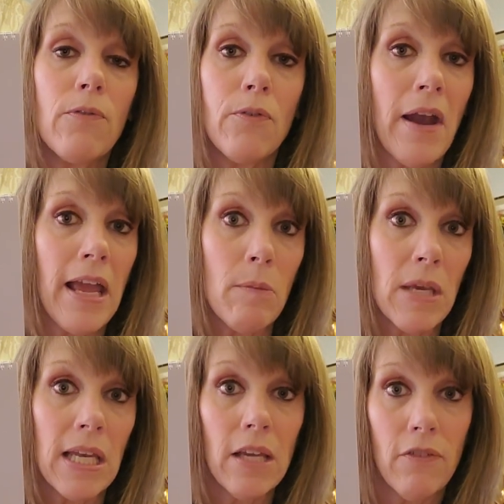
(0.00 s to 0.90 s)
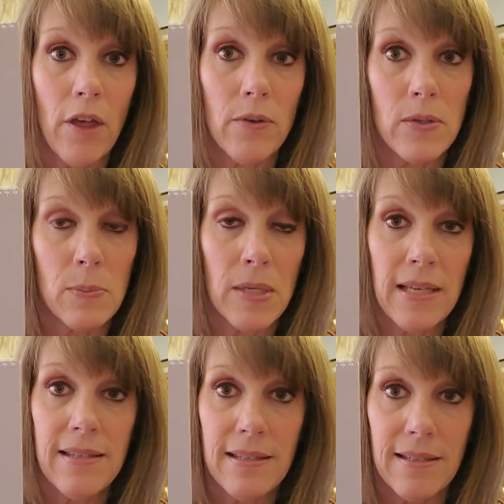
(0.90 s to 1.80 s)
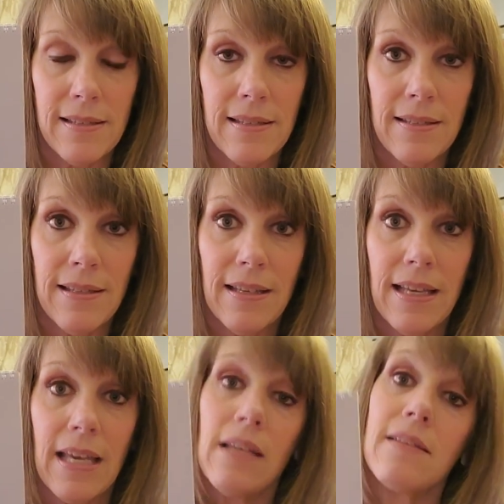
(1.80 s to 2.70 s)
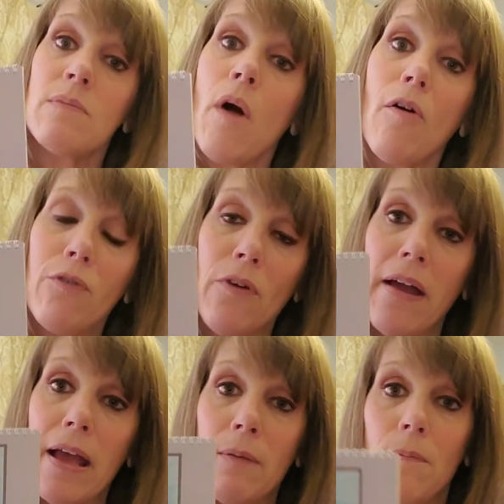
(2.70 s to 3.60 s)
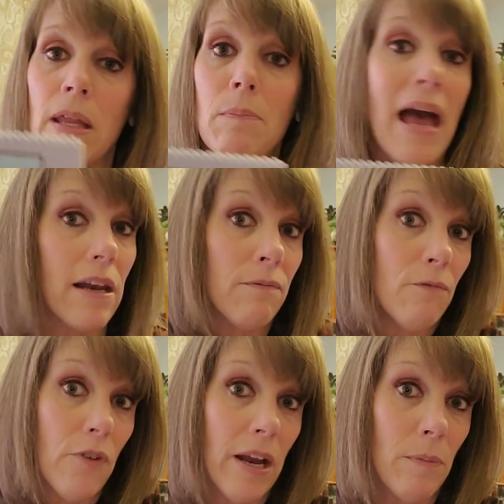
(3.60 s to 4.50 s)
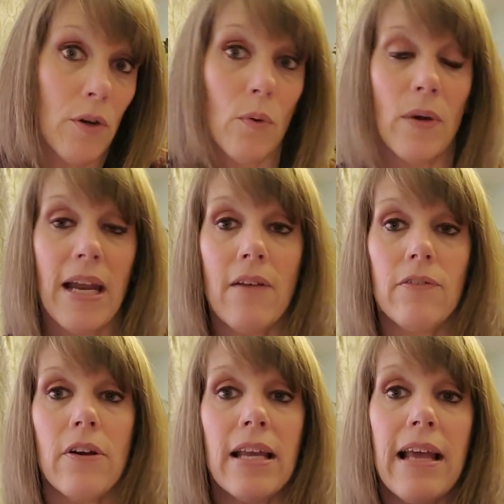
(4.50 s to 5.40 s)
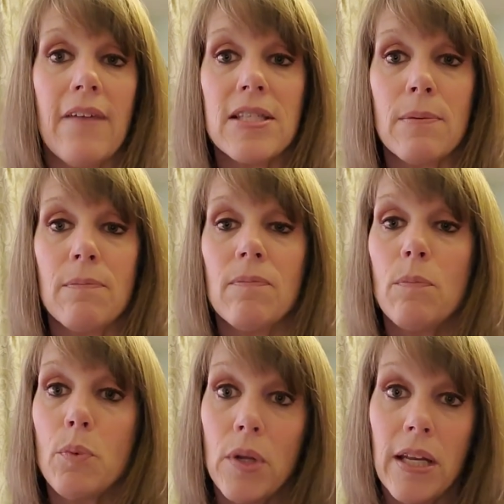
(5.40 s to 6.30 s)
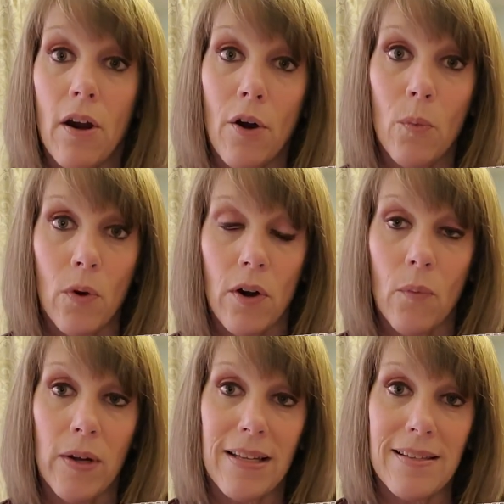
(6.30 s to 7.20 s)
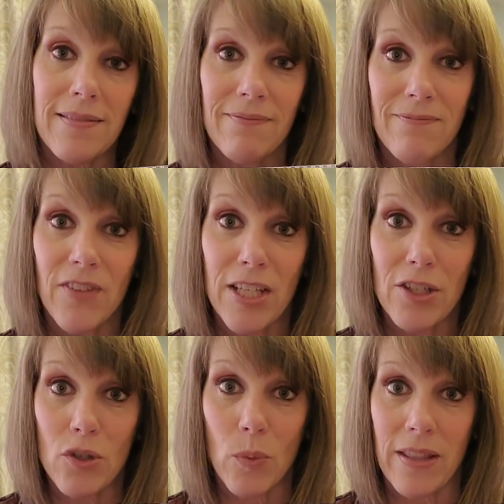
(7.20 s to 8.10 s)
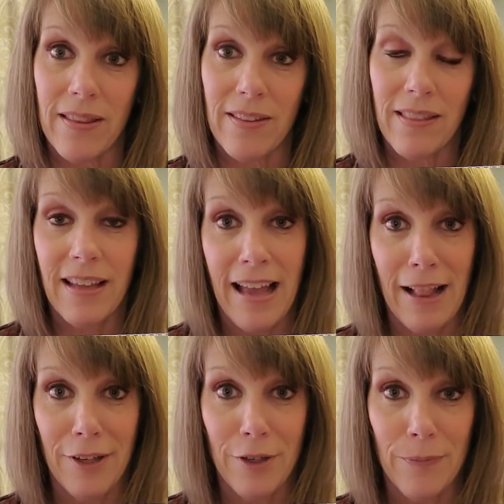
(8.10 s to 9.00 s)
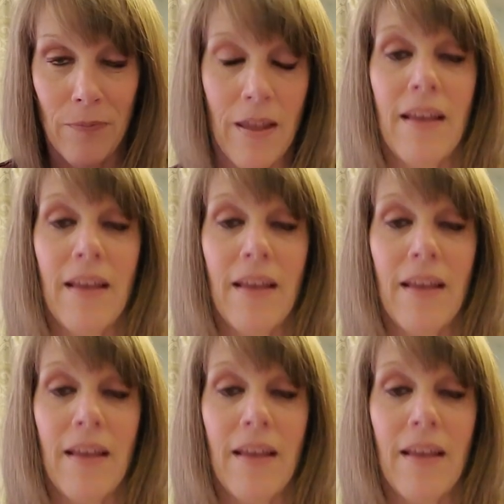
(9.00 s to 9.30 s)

frame any of those pieces in a small frame and Madden frame it or whatever and have some pretty artwork when it's finished with the calendar.